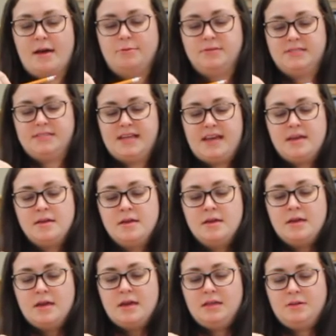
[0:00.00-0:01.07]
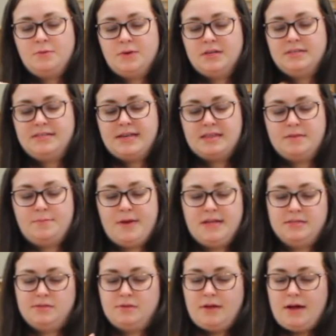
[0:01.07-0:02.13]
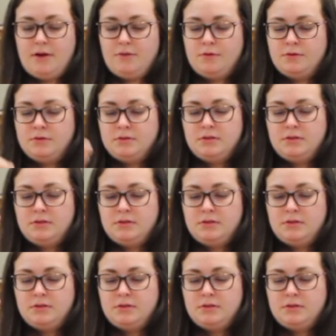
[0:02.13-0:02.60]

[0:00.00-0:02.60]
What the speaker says: I would say, and then we're going to take the pencil out.